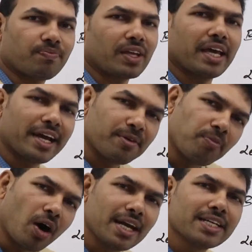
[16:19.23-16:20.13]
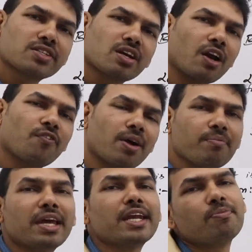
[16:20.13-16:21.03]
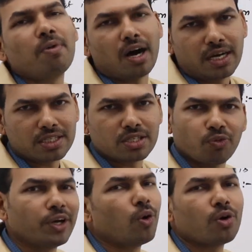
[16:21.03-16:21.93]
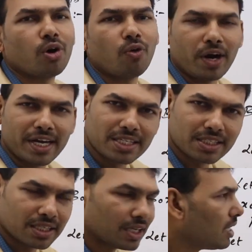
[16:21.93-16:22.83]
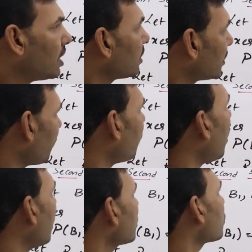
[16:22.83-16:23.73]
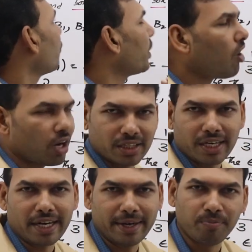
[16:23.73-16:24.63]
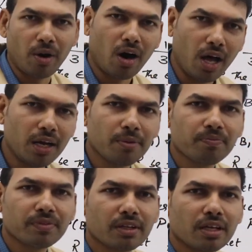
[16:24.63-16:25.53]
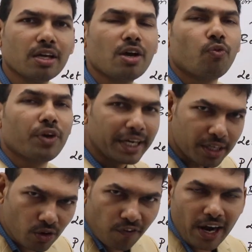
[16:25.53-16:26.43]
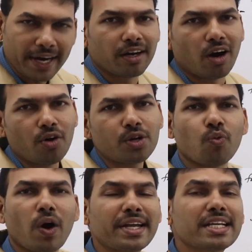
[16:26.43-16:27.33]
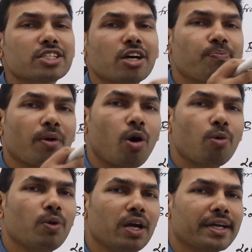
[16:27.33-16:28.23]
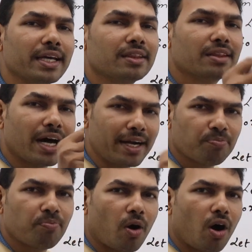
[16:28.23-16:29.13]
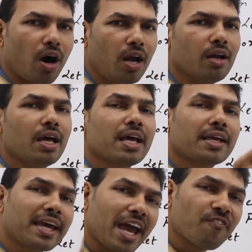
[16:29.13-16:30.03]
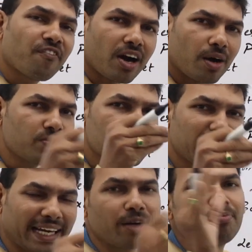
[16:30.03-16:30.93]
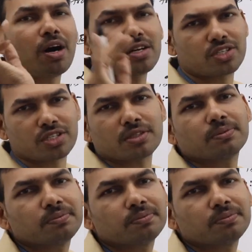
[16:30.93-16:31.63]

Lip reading: A red ball is drawn from any box. We don't know what is the box. We got that red ball. We need to find out what is the probability that ball came from second box.